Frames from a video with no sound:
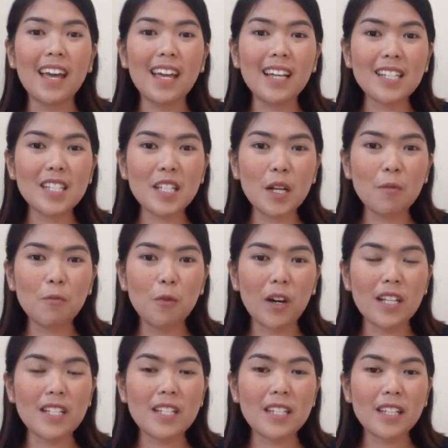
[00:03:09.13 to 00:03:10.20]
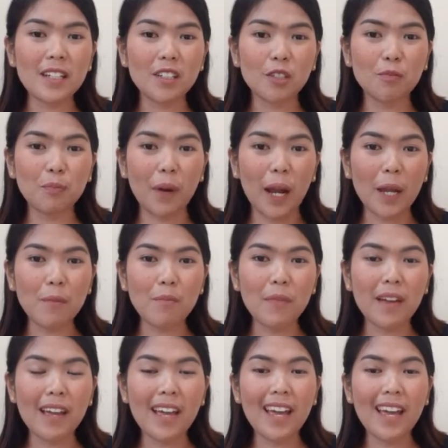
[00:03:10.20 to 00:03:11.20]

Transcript: x sub 1 single prime,